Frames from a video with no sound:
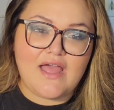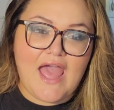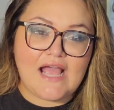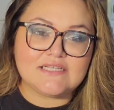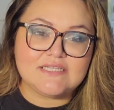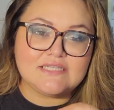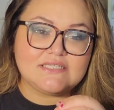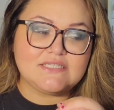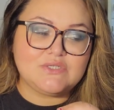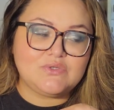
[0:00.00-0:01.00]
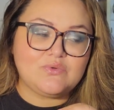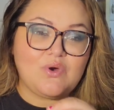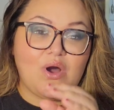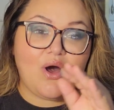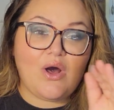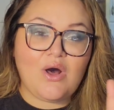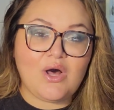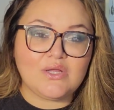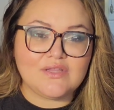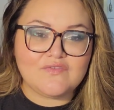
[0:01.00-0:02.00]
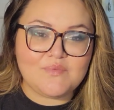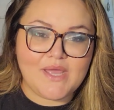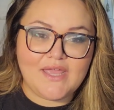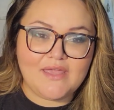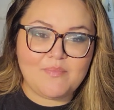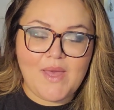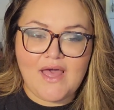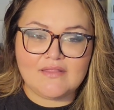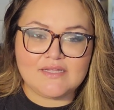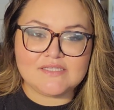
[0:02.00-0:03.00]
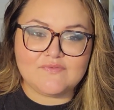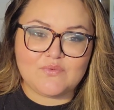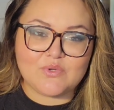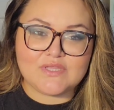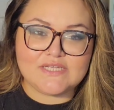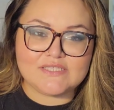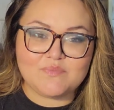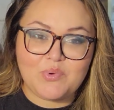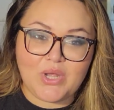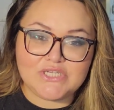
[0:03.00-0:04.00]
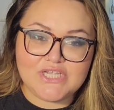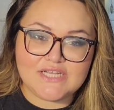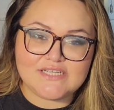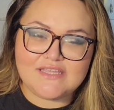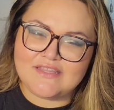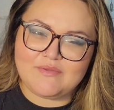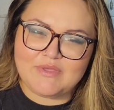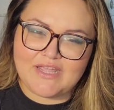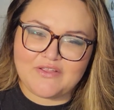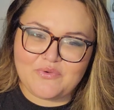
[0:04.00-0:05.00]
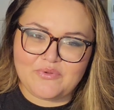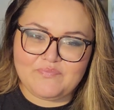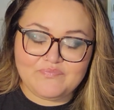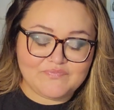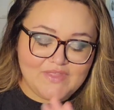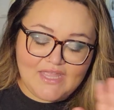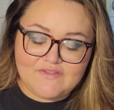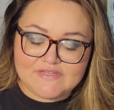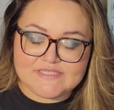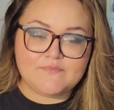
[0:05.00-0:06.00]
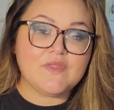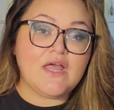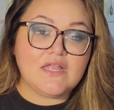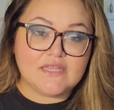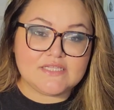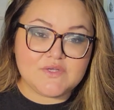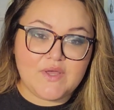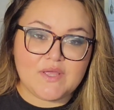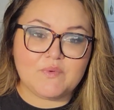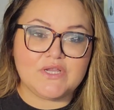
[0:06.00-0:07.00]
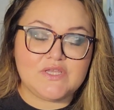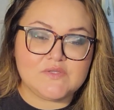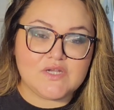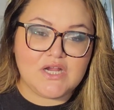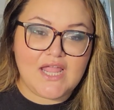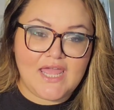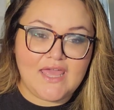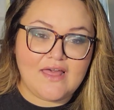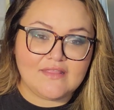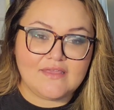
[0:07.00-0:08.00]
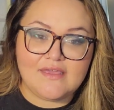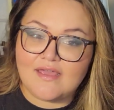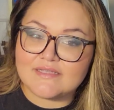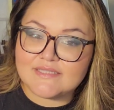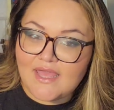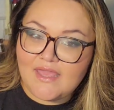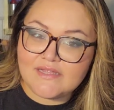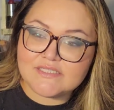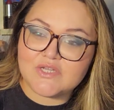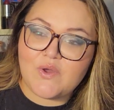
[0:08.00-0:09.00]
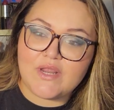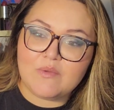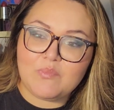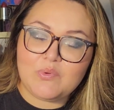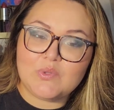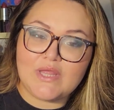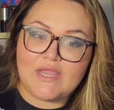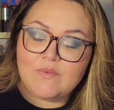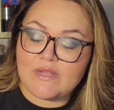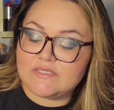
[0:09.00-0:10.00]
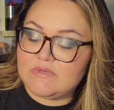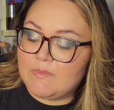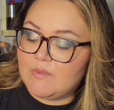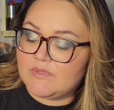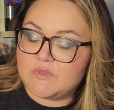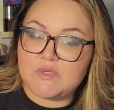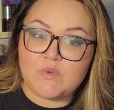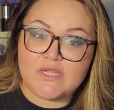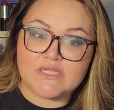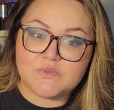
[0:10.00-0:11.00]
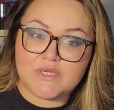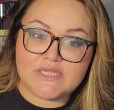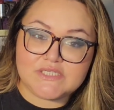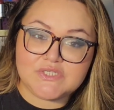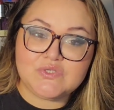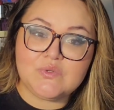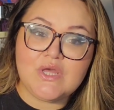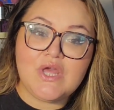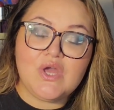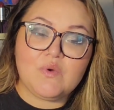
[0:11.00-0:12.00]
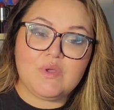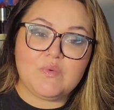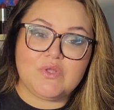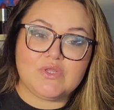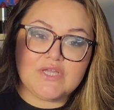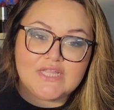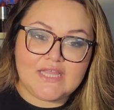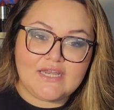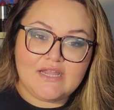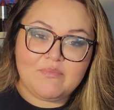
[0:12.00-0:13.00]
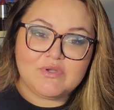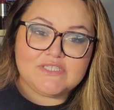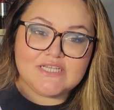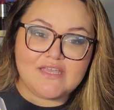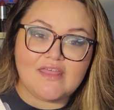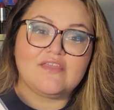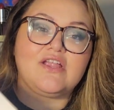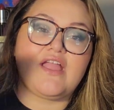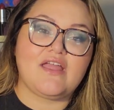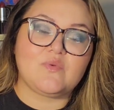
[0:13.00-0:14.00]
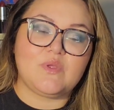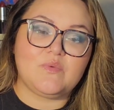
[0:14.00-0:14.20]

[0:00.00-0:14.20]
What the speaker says: access to all of my palettes for this project. I think that'd be kind of cool. Anyways, let's go ahead. We're going to use our ALEXA to go ahead and pull a random number between 1 and 22. We will look at that number together, and